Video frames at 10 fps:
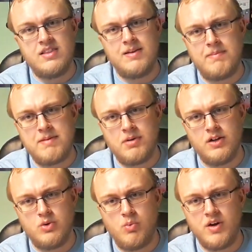the people
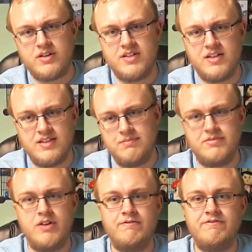who worked on them
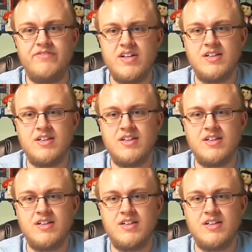don't feel